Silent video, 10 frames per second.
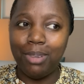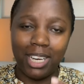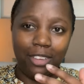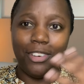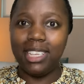
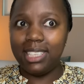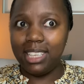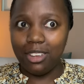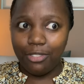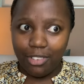But if I
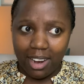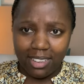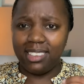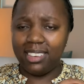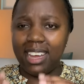see a
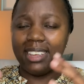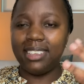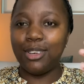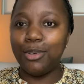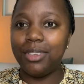fragrance that
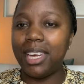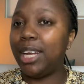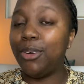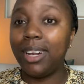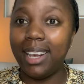has notes that
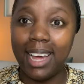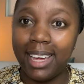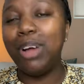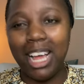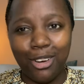I don't
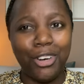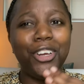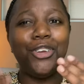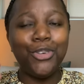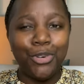like, I'll
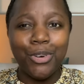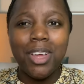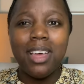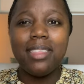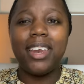already know
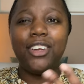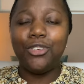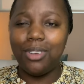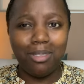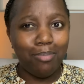that I
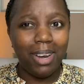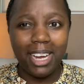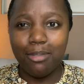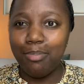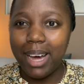shouldn't
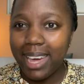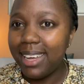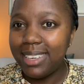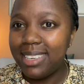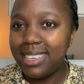blind buy
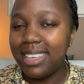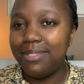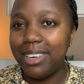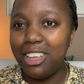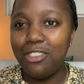it,
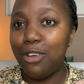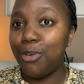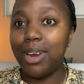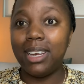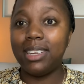even if
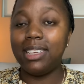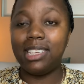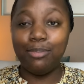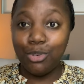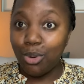everyone
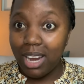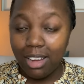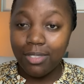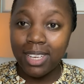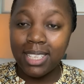seems to
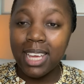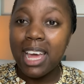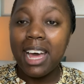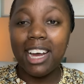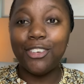love it.
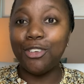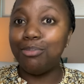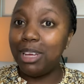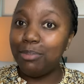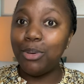I
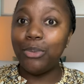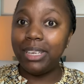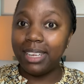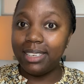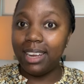should maybe
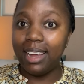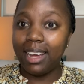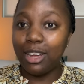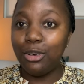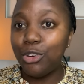wait until I
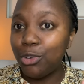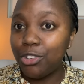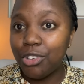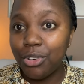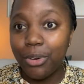can go to
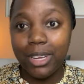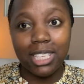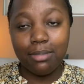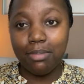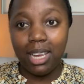a store
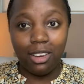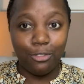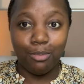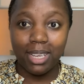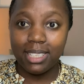and smell
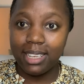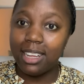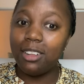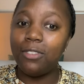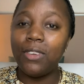it for
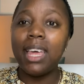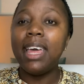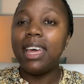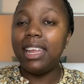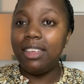myself.
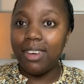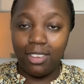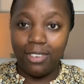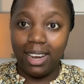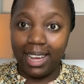And
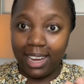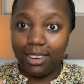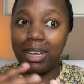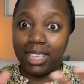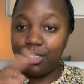even if I like
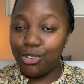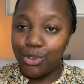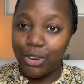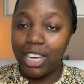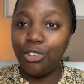it at the
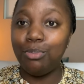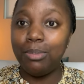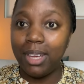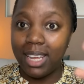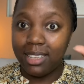store, I should
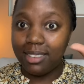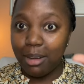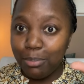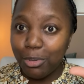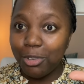maybe get a
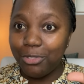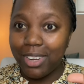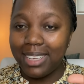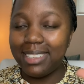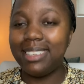sample
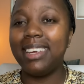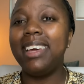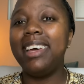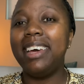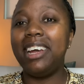first
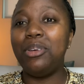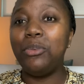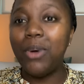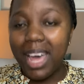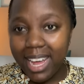
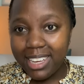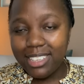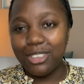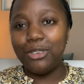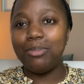and wear
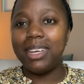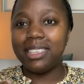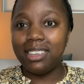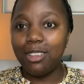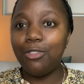it on
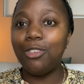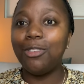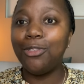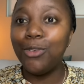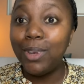myself
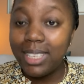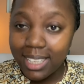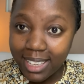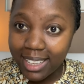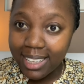for a full
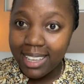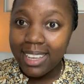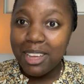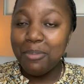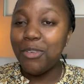day
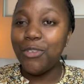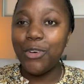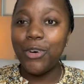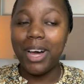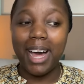
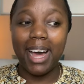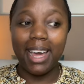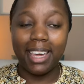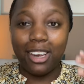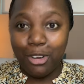before
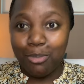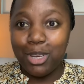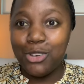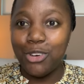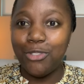I can
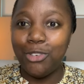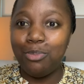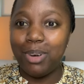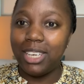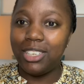commit to a
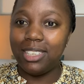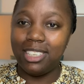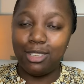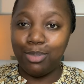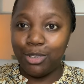full
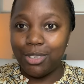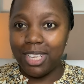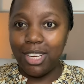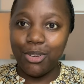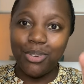purchase, just
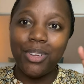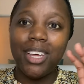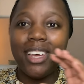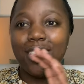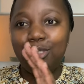because I know
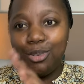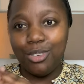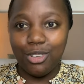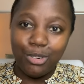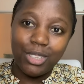
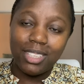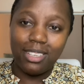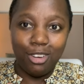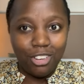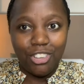those
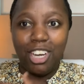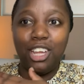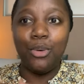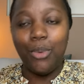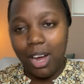notes don't
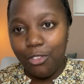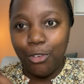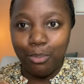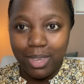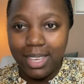really work
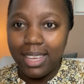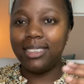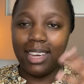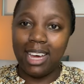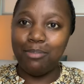for me.
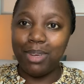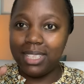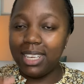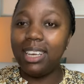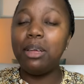So yeah,
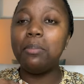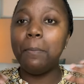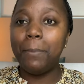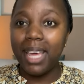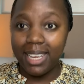
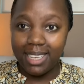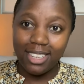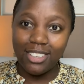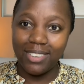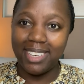basically pay
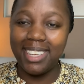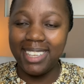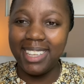attention.